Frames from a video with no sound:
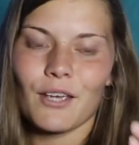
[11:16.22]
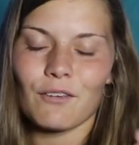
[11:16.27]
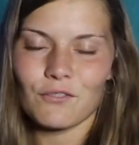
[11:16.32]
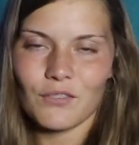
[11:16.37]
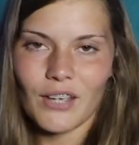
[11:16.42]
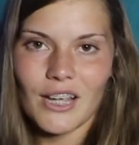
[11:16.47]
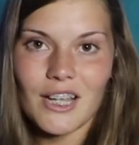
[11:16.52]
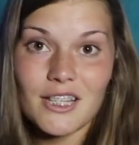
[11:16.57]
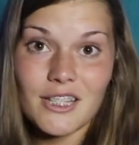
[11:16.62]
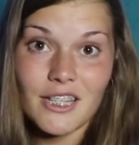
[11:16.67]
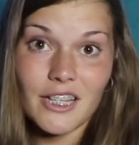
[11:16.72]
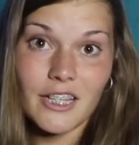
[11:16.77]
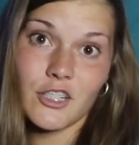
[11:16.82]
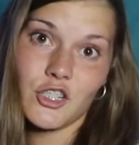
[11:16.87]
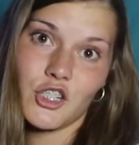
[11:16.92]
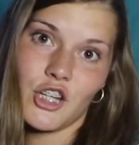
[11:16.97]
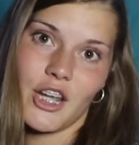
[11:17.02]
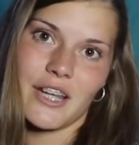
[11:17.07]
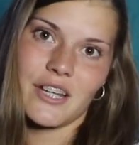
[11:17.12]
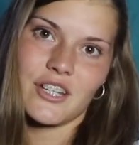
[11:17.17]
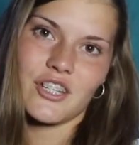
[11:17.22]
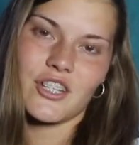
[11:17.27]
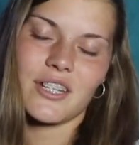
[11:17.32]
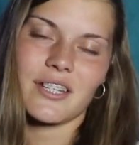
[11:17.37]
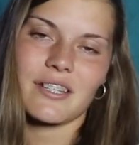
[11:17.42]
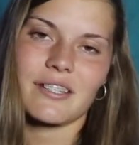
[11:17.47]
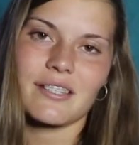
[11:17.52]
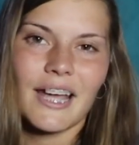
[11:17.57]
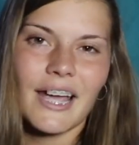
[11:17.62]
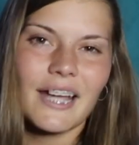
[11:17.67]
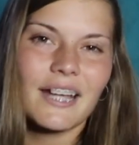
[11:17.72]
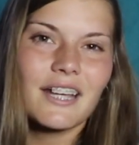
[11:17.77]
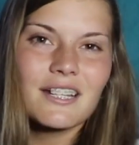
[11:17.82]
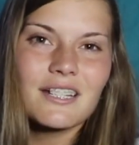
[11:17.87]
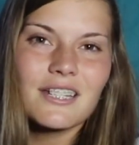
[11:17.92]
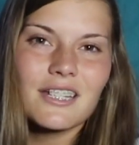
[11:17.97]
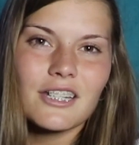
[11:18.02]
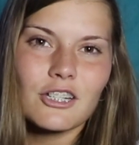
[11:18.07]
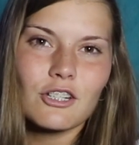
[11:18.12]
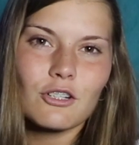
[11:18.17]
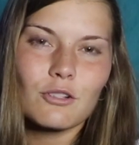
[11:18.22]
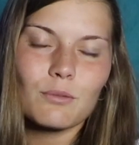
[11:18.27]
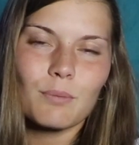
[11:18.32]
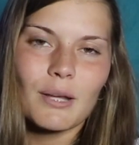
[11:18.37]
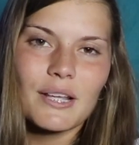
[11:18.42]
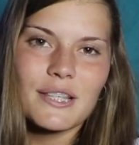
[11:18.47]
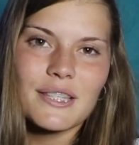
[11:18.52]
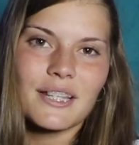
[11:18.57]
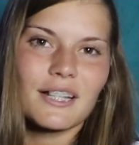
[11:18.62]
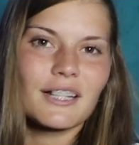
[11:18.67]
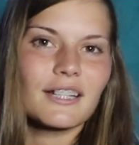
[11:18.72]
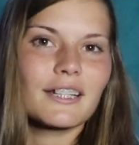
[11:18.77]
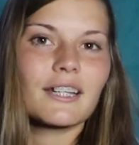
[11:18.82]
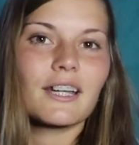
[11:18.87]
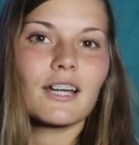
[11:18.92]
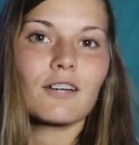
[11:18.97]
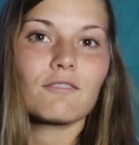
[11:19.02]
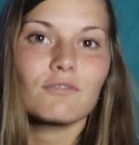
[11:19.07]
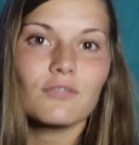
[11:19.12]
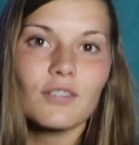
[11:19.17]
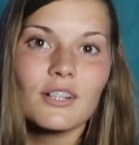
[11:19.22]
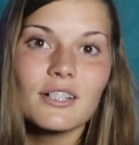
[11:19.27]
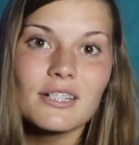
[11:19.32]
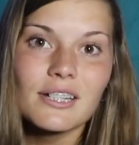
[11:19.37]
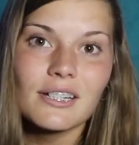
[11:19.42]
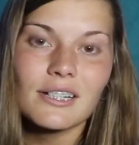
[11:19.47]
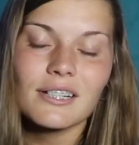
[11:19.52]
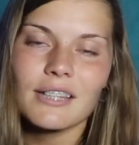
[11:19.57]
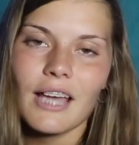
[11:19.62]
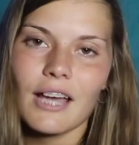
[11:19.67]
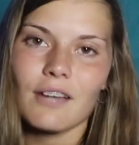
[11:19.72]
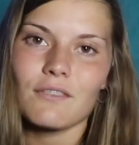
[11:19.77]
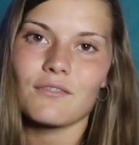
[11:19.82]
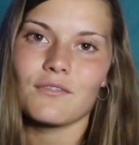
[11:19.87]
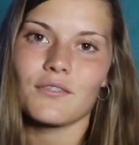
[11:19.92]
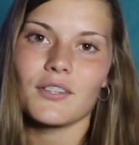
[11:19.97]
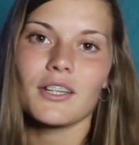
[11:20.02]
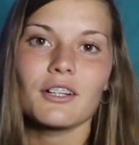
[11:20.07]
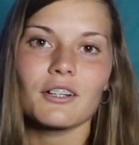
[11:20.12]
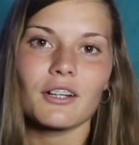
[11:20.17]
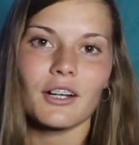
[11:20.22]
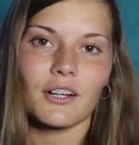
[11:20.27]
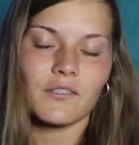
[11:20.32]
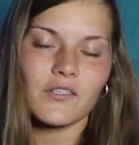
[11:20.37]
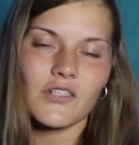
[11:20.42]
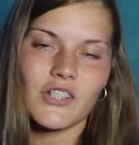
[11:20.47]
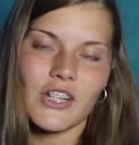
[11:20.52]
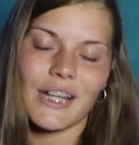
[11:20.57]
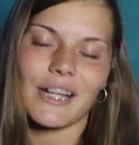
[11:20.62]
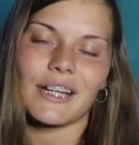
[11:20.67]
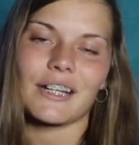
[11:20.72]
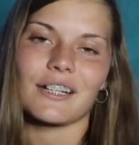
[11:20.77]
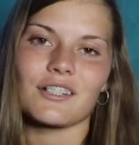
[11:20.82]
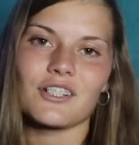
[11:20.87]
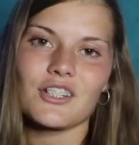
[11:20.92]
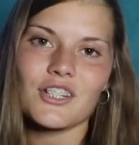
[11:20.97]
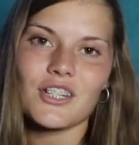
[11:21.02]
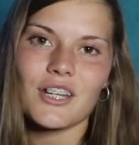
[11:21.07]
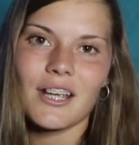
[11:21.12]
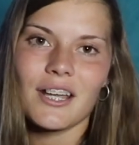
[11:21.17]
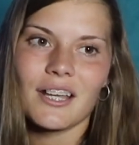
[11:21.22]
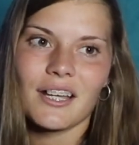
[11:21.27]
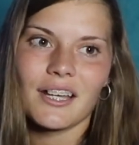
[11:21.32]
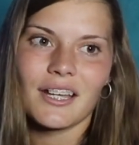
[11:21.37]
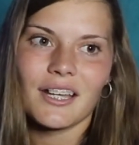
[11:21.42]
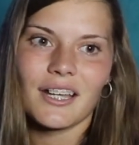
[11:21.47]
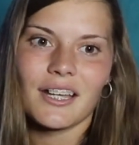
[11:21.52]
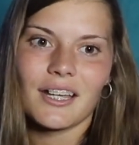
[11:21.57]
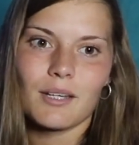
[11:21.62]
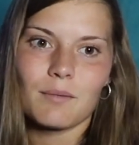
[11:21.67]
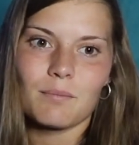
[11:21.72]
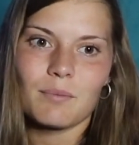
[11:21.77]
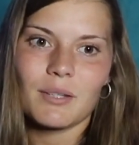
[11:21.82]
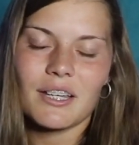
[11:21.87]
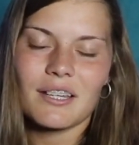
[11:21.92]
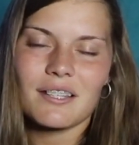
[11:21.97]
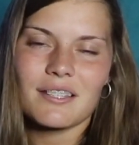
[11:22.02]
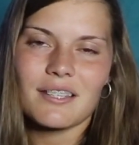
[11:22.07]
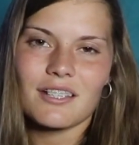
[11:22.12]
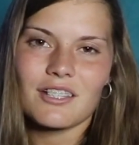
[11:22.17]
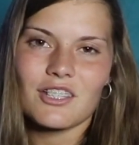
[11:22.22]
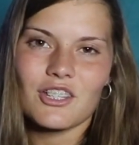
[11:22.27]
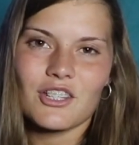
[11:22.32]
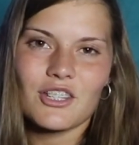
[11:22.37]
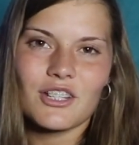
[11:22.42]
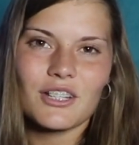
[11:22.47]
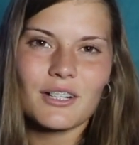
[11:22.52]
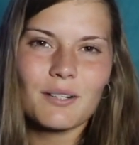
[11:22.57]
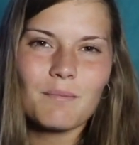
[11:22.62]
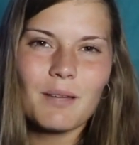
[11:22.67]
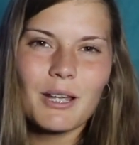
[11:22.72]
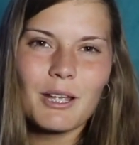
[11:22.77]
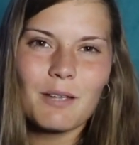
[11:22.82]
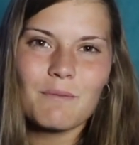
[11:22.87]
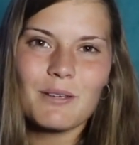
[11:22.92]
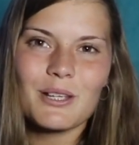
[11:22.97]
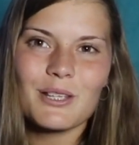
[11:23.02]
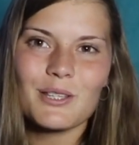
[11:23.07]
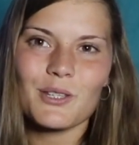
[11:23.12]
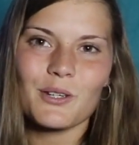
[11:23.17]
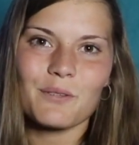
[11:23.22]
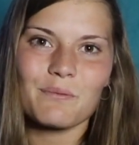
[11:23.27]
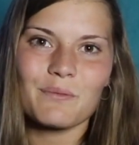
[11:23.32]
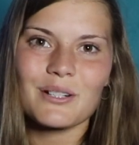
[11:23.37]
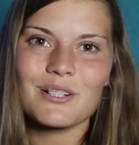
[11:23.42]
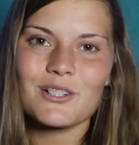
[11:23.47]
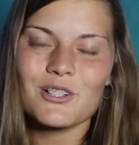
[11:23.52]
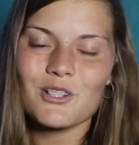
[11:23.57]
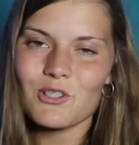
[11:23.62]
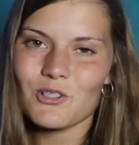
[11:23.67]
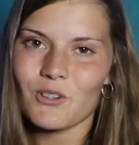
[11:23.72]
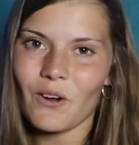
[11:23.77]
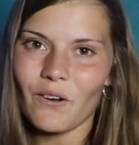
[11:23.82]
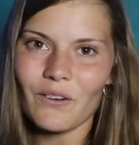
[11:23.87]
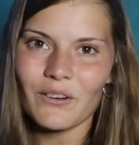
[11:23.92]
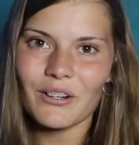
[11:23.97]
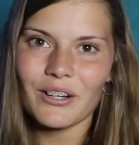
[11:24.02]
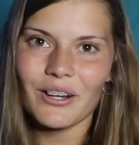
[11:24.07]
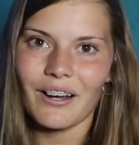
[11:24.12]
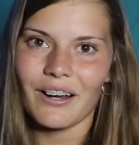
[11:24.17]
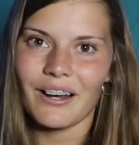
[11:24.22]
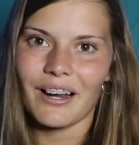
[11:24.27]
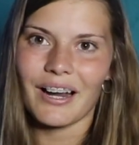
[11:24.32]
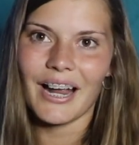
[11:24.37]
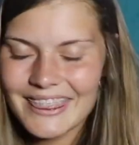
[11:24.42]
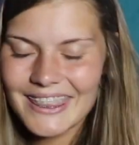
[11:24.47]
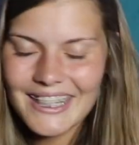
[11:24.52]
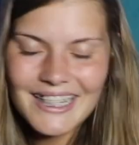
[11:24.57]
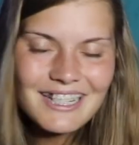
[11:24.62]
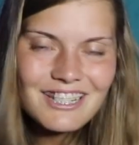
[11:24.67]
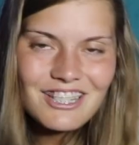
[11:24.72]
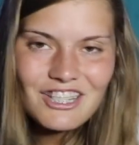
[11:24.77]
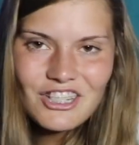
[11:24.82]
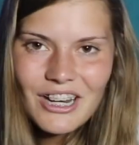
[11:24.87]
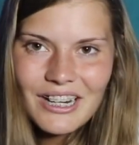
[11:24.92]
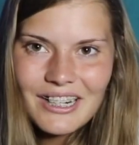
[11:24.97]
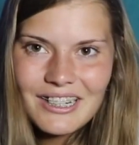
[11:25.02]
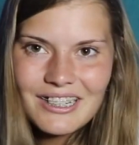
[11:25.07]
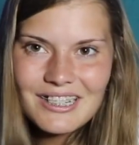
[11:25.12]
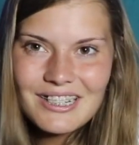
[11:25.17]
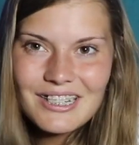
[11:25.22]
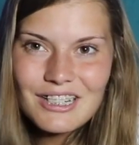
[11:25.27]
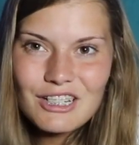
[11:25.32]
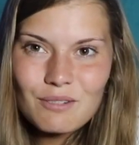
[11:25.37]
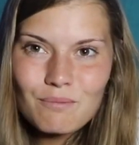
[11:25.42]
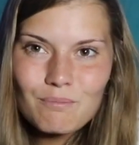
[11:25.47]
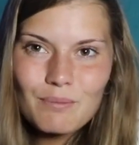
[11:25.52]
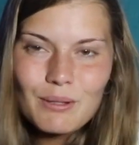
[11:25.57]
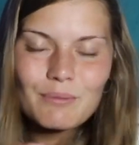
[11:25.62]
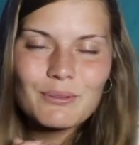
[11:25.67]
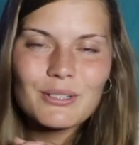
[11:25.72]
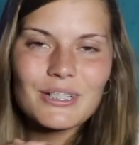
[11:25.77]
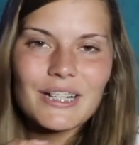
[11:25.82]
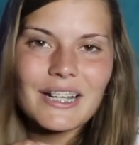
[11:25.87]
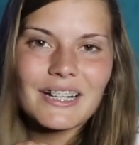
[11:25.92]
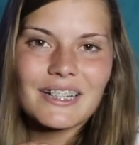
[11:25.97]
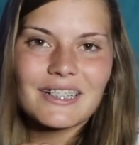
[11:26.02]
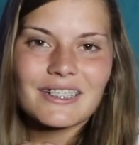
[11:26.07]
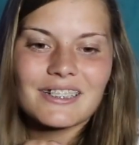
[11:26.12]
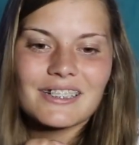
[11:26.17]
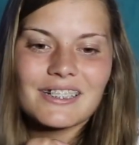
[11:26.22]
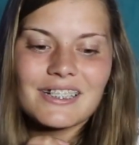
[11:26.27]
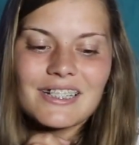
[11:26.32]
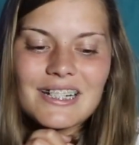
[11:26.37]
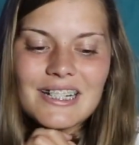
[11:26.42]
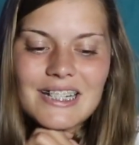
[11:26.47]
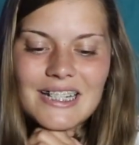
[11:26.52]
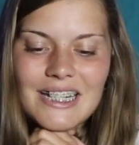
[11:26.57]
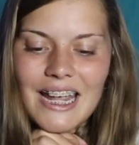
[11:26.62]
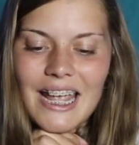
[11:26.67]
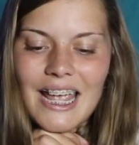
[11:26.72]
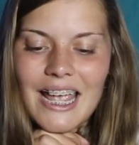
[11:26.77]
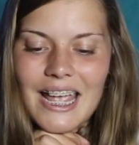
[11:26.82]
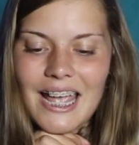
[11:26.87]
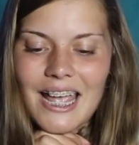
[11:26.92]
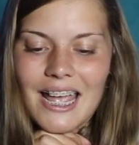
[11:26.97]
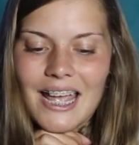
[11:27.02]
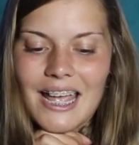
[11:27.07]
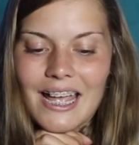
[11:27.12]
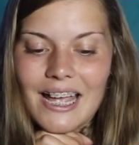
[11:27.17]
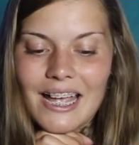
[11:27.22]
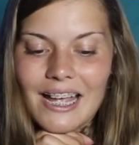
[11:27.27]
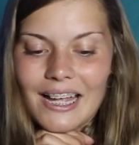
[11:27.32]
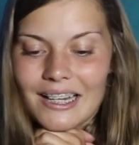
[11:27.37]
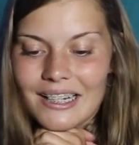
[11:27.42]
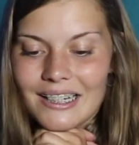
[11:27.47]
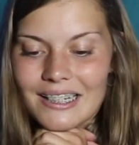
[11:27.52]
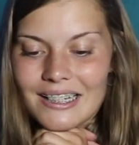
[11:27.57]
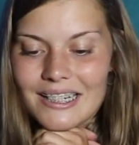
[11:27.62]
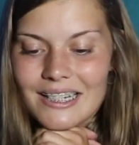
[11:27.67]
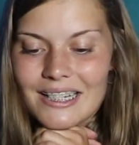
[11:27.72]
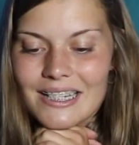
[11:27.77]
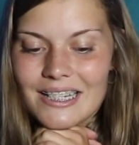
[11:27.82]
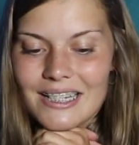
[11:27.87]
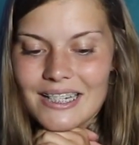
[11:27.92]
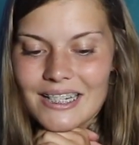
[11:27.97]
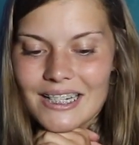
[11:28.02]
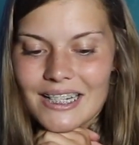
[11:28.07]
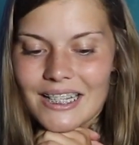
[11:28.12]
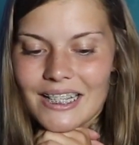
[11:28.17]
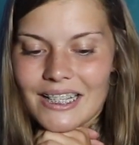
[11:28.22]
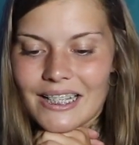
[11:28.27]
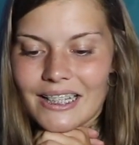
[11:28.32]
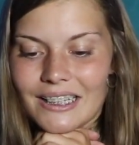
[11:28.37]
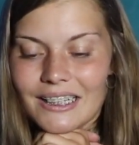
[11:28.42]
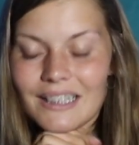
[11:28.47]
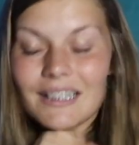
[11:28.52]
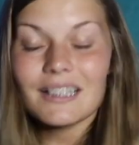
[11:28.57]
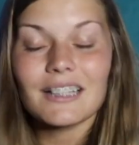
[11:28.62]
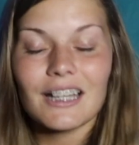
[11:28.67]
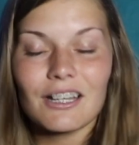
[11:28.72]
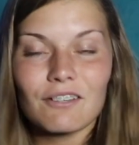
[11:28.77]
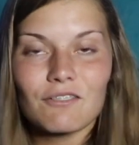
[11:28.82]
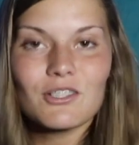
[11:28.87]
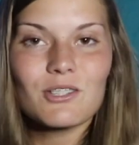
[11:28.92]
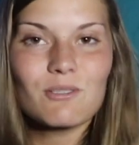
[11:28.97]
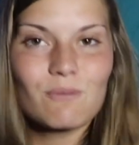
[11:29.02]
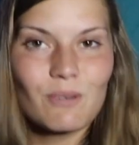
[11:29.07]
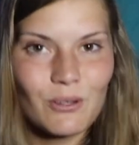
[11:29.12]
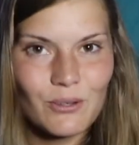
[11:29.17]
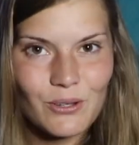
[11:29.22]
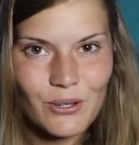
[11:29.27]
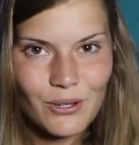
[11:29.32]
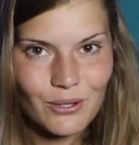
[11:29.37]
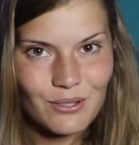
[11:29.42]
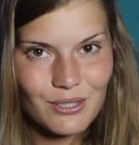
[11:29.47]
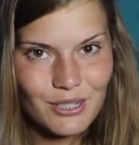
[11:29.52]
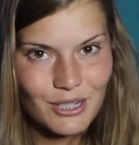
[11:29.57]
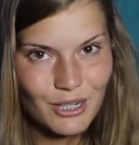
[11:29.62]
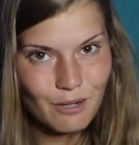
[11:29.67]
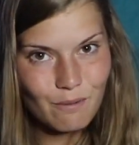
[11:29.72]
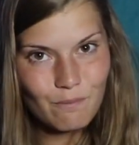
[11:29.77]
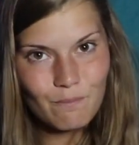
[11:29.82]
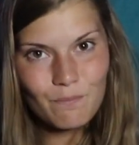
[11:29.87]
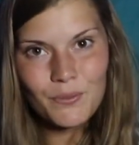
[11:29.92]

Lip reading: facing changes and continue basically confronting that fear of change, because it's just gonna make me so much stronger. Things change, people change, and life is a roller coaster,